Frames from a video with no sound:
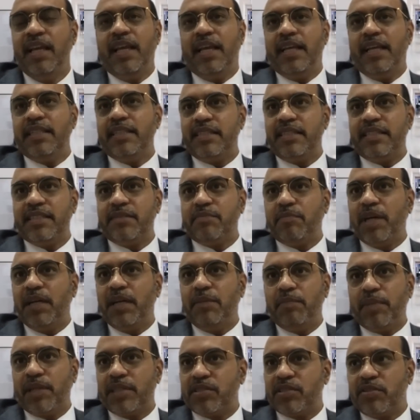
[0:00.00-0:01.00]
This is my
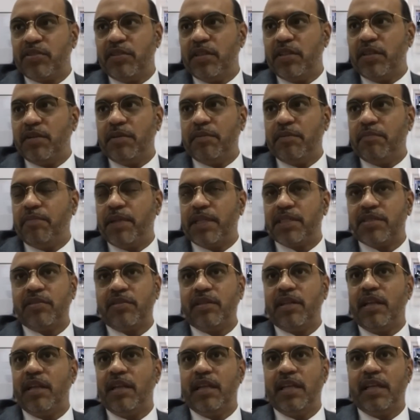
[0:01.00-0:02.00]

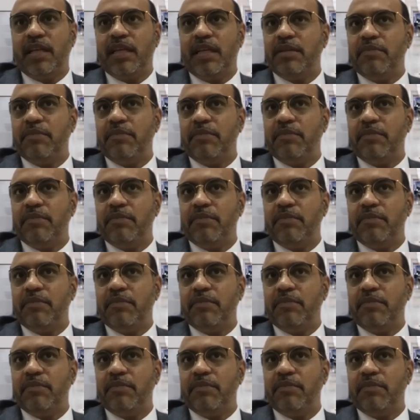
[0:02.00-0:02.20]
personal